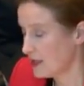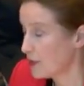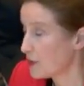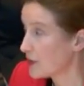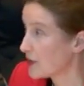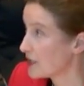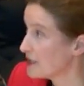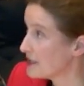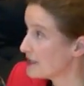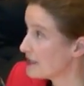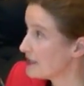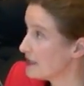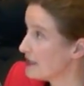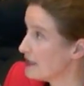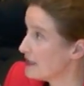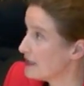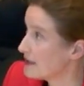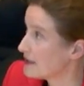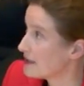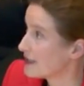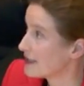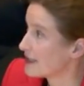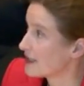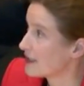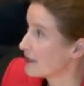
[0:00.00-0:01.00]
you can
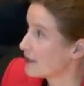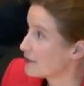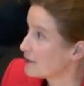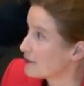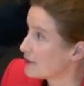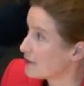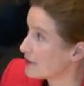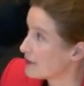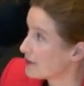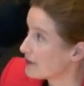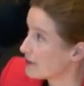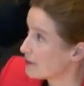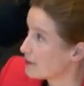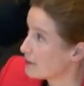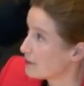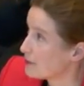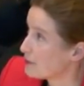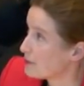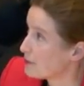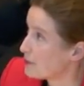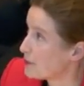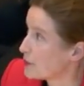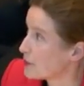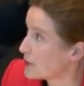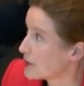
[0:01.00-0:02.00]
see that I've
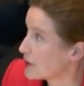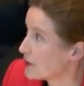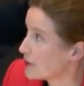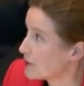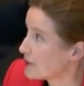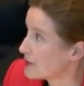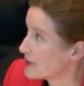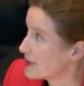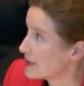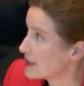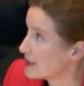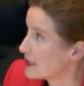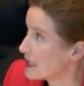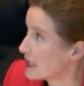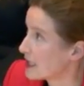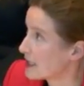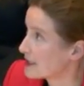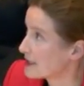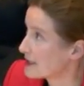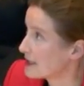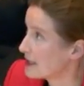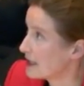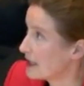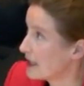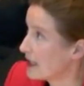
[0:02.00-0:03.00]
put out the
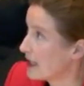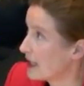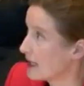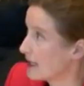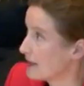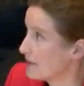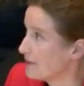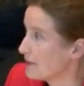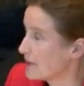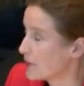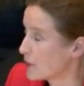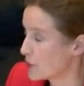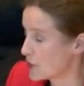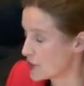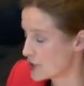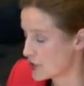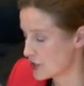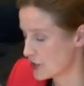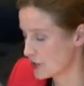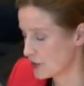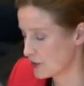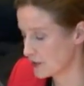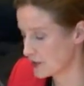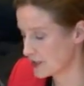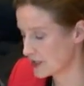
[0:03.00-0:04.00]
text again, which
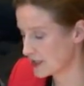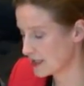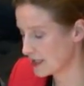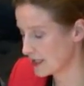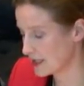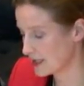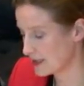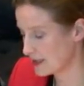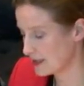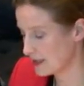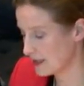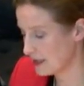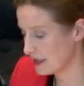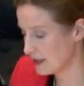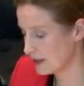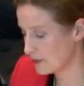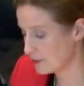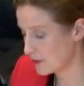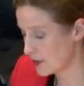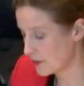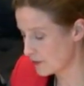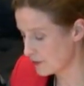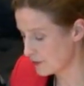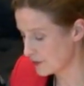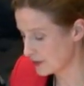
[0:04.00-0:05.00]
shows that the
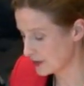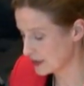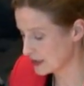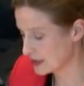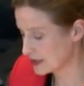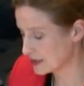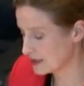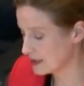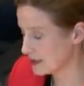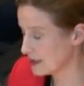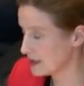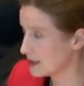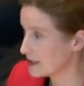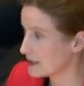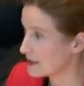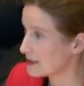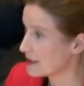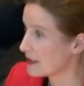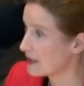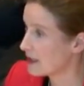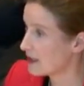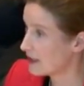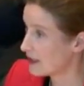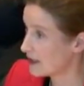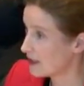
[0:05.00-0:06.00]
reference is
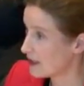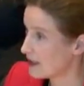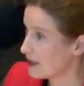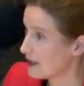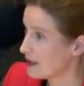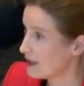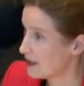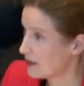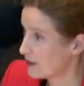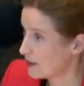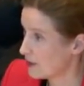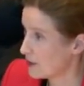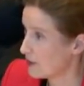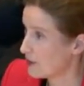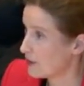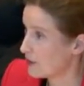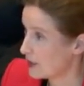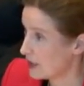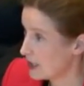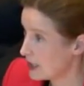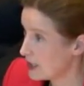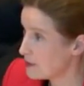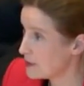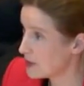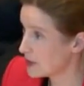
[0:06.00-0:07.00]

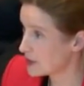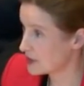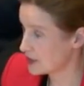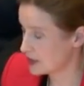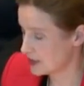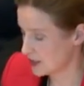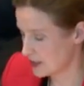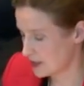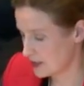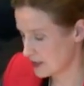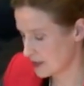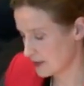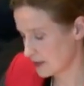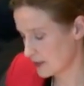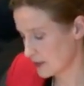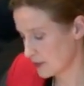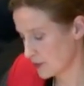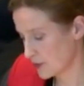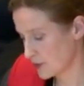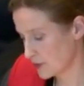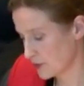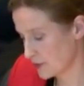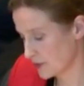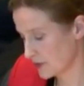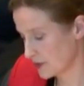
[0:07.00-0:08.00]
limited
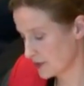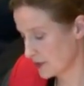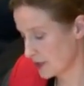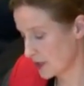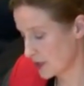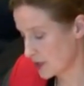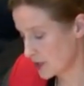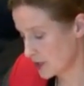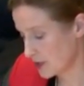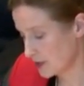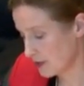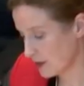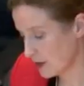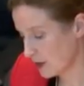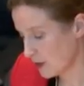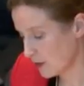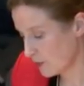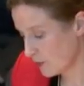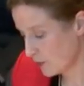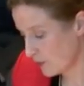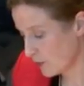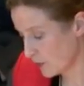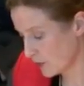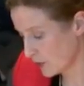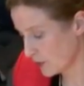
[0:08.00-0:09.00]
to jurisdiction
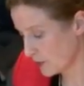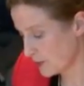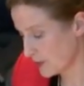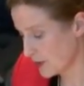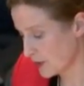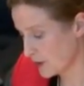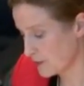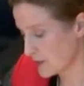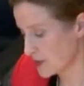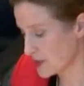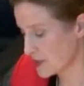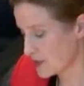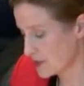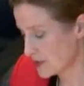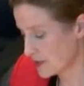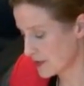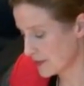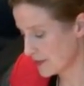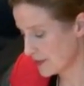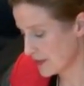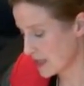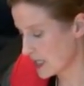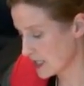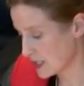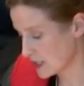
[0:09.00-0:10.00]
for the purposes of